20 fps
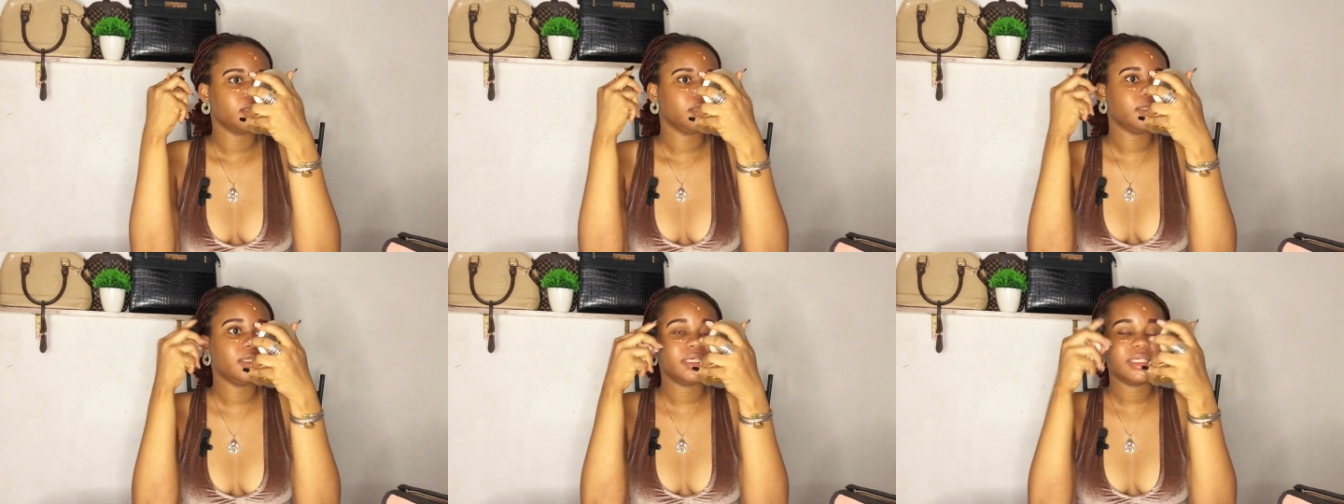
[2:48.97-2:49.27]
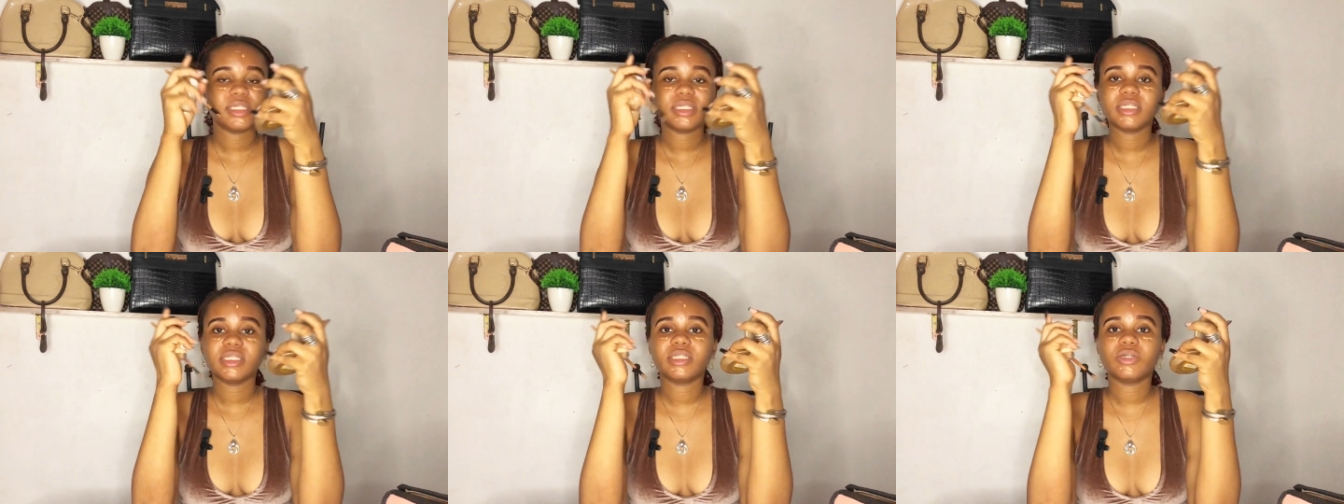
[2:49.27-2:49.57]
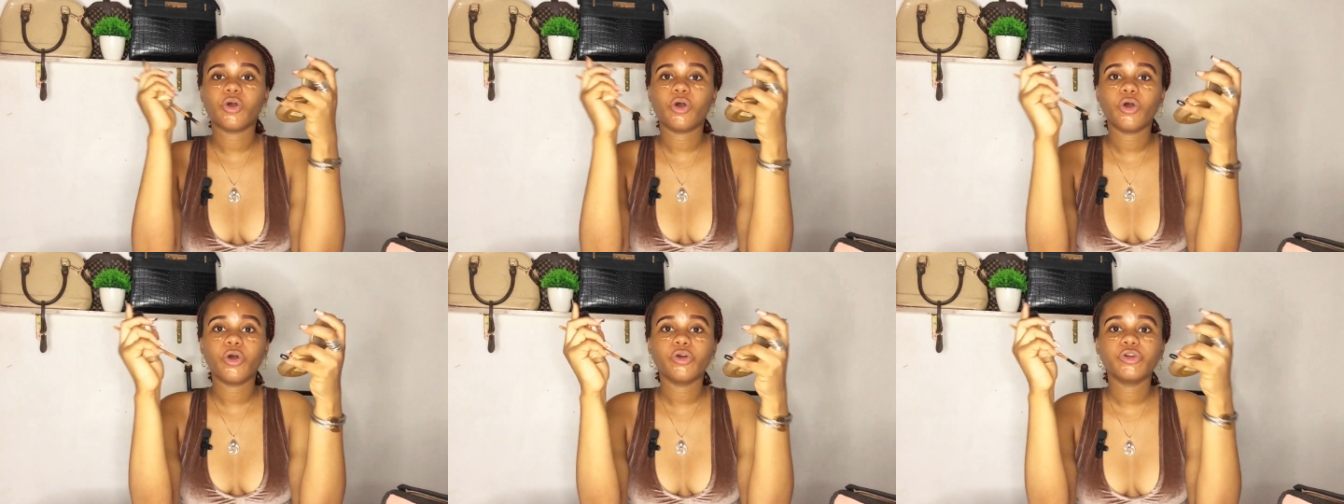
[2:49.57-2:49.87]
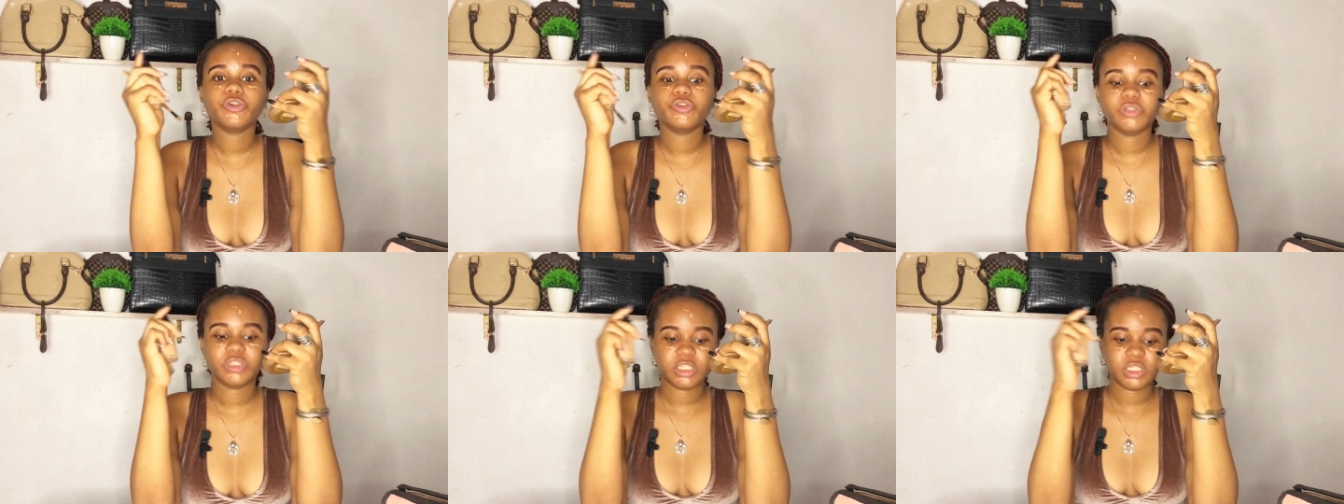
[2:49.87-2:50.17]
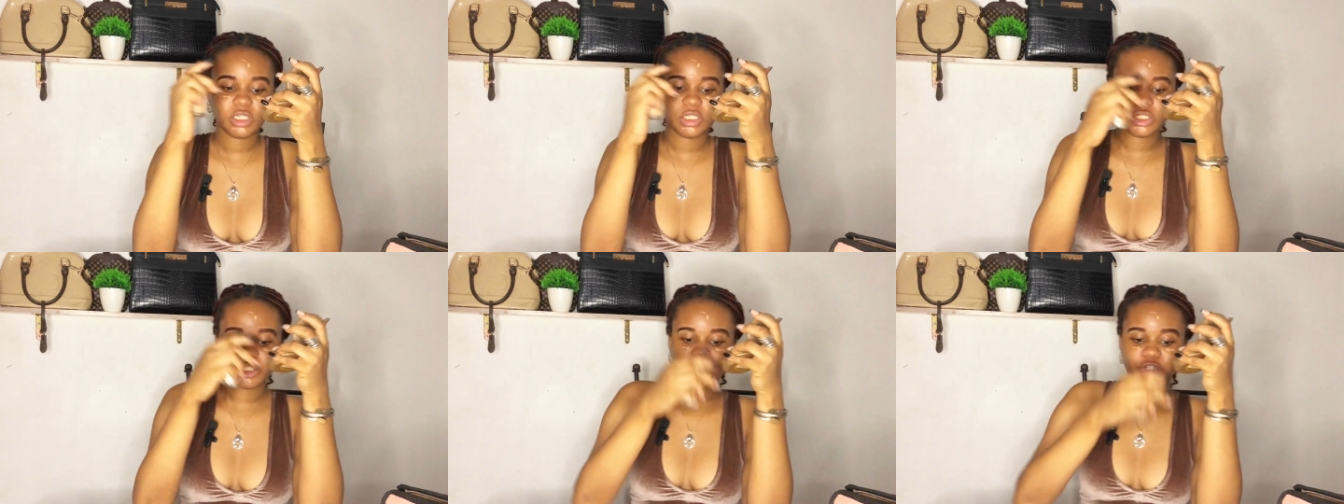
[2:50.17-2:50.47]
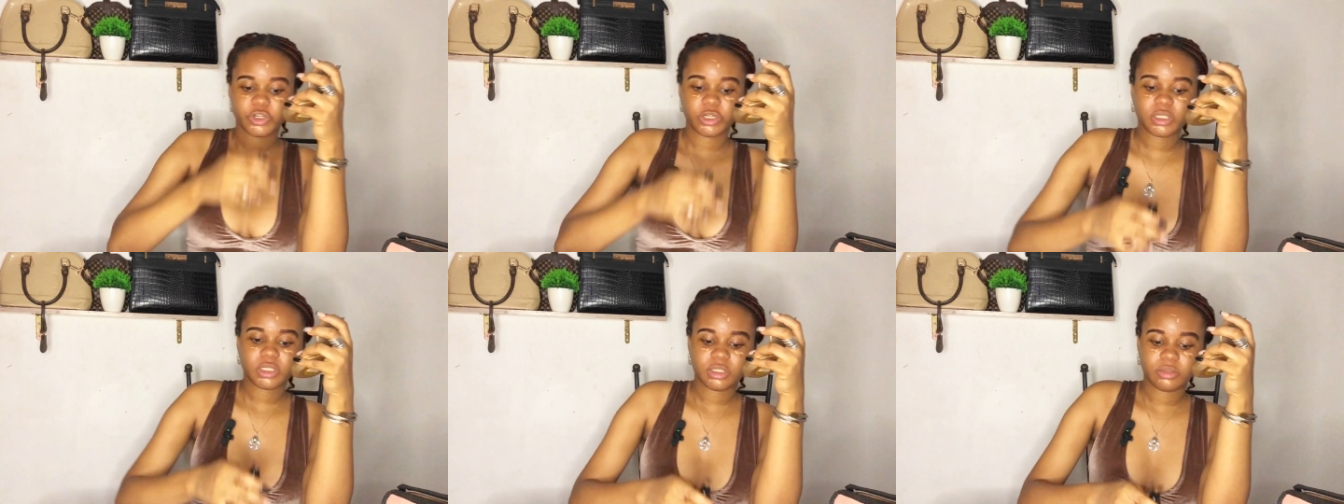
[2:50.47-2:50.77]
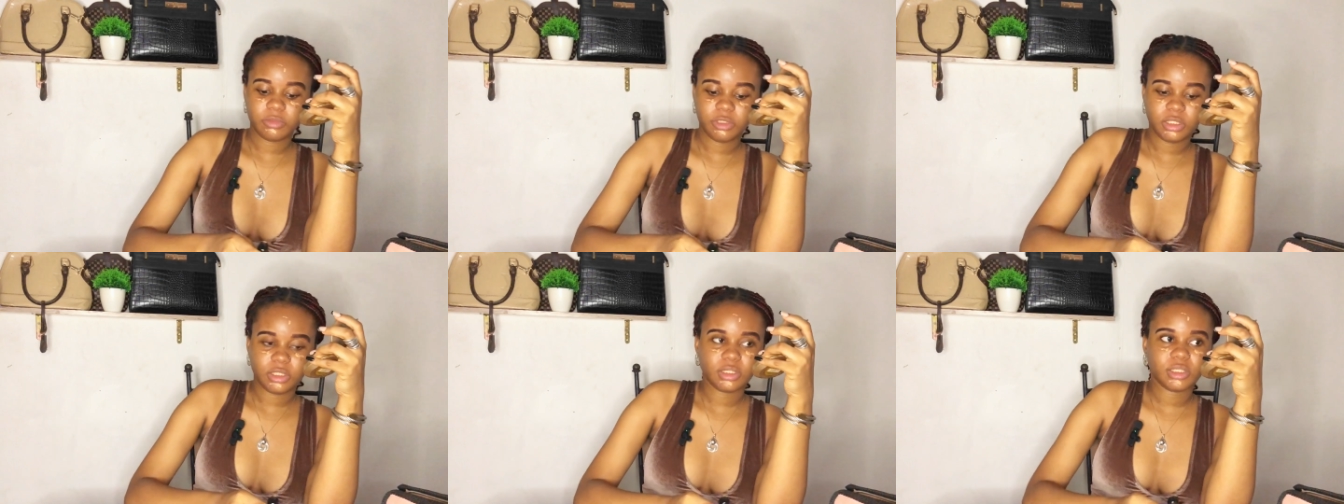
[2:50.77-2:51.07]
This is all you need.
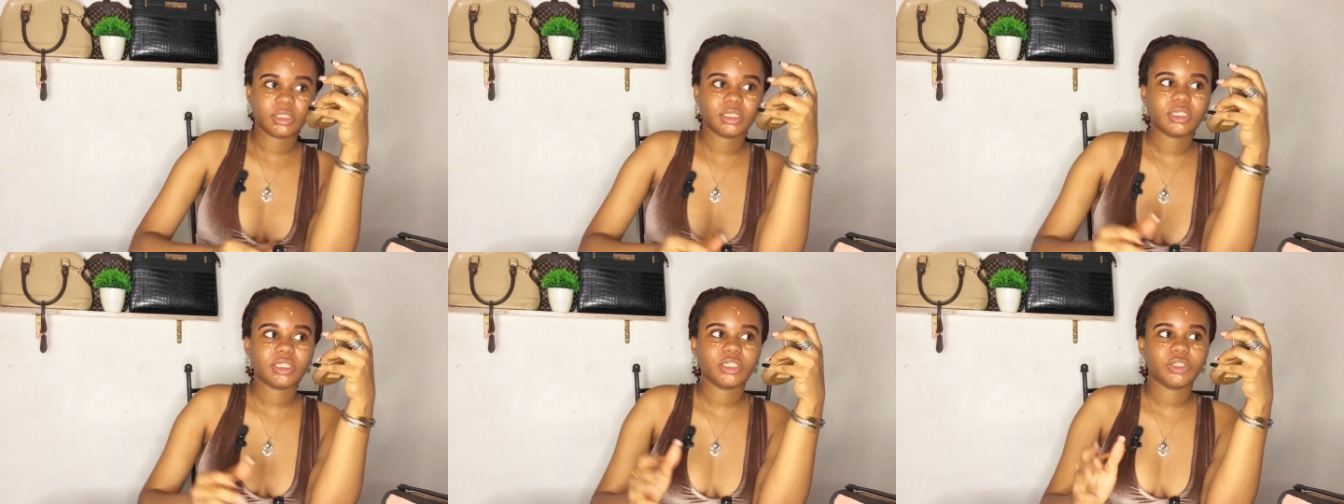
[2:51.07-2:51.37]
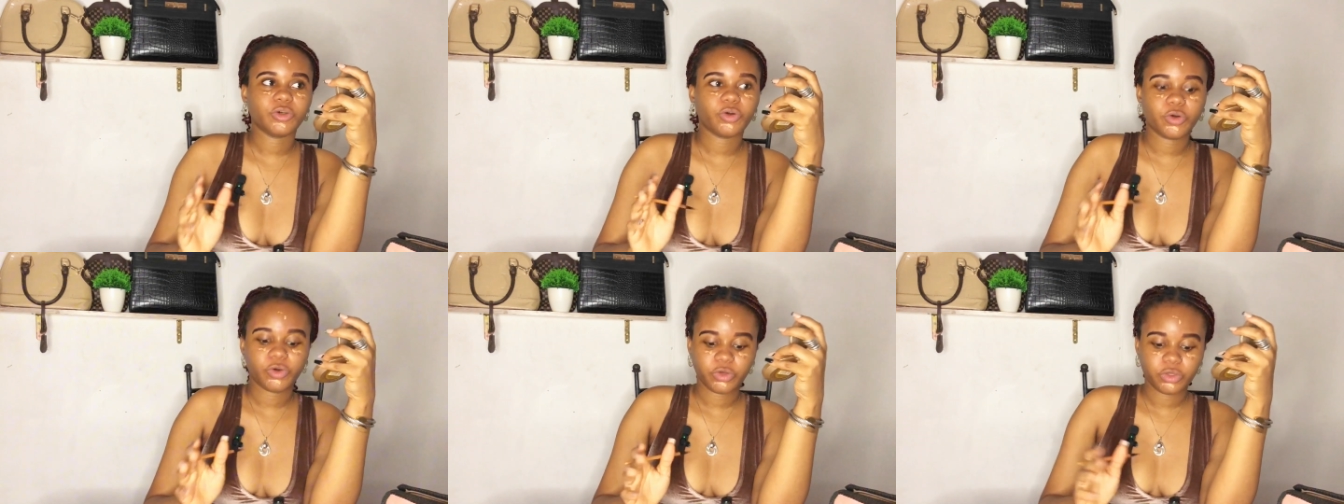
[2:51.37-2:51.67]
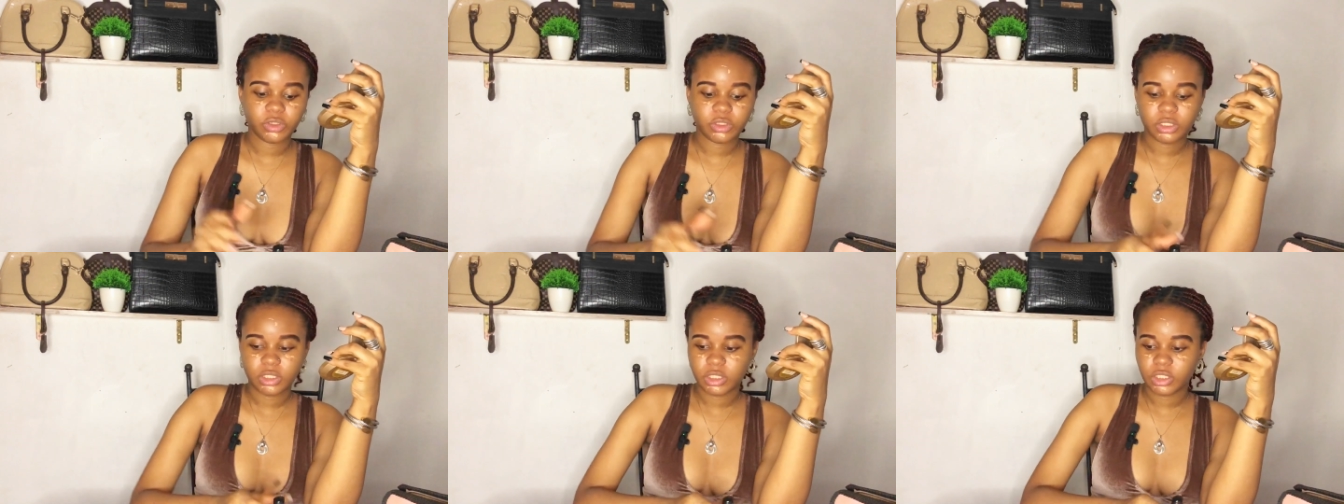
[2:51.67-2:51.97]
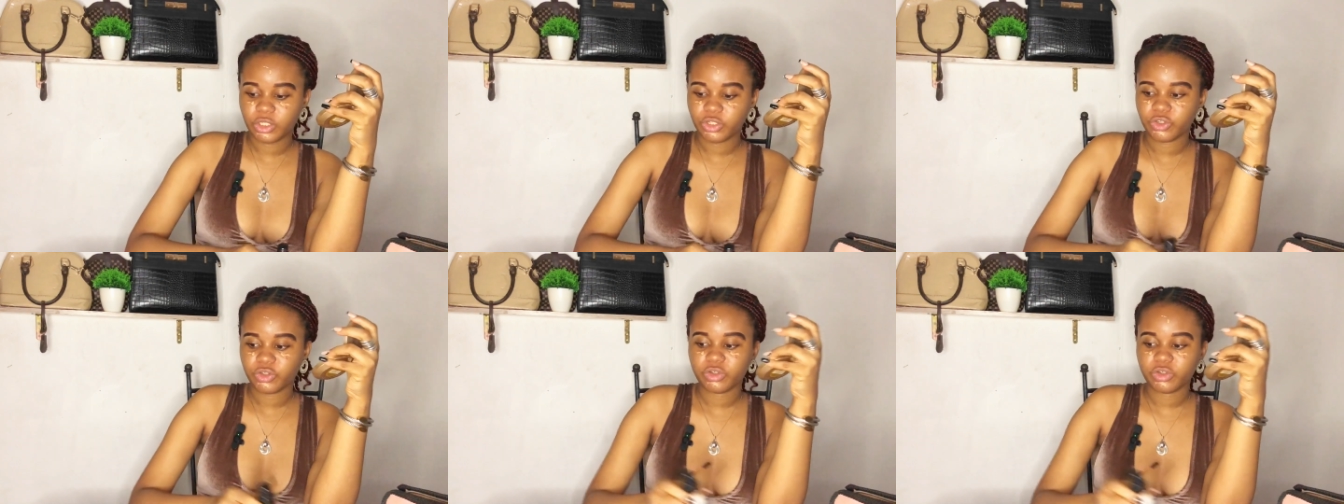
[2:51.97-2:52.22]
Trust me. This is all you need.